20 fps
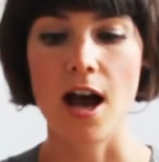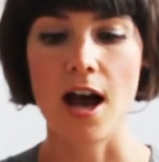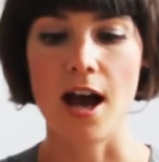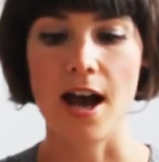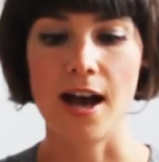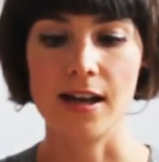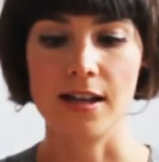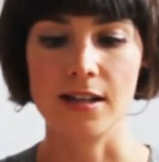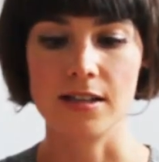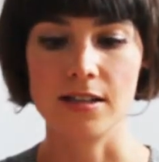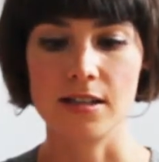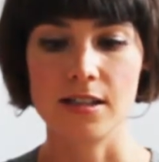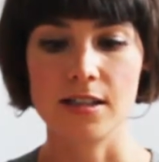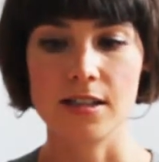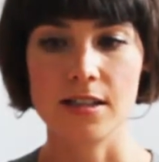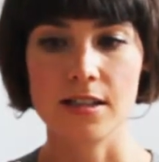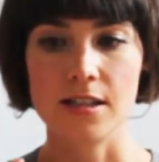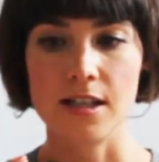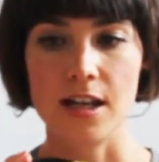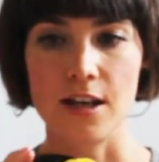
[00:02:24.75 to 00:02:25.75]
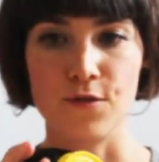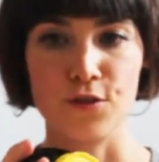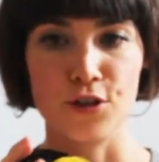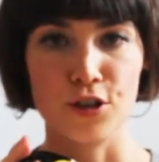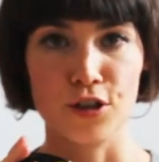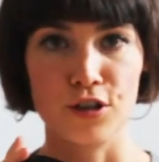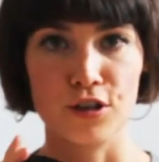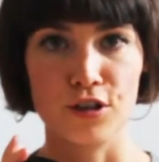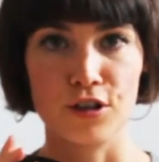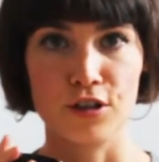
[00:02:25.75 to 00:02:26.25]
And if
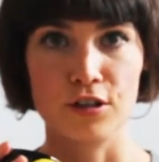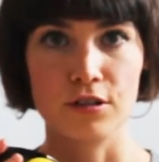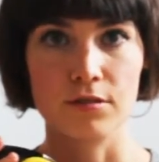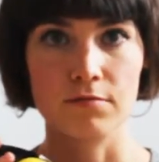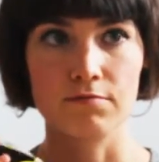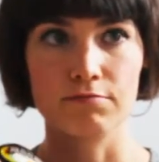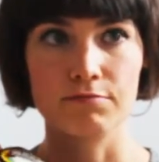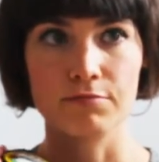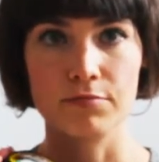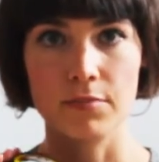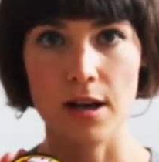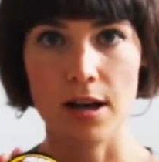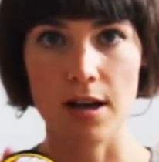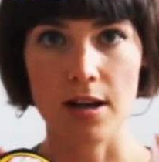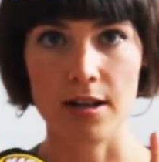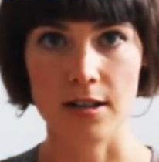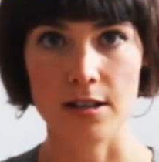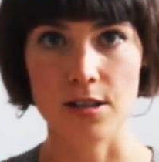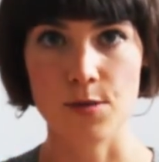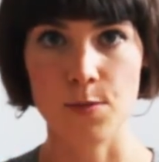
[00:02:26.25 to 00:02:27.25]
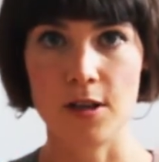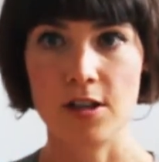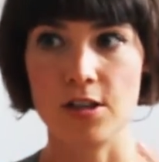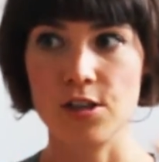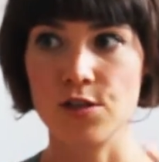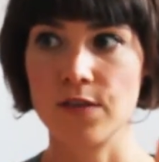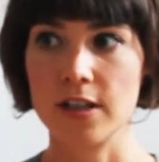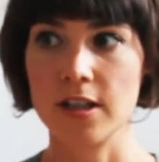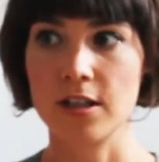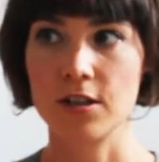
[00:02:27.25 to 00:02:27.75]
you're an
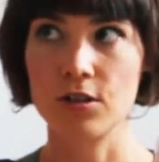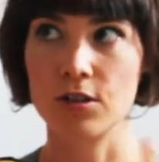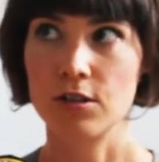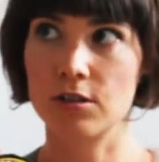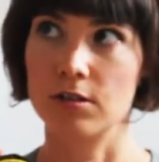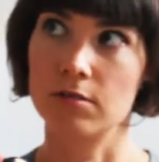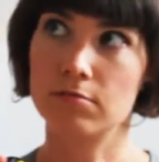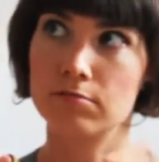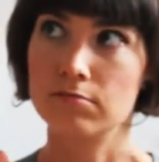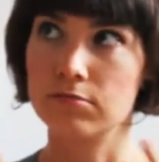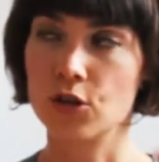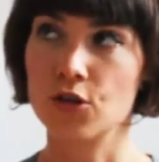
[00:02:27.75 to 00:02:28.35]
experienced vegan or a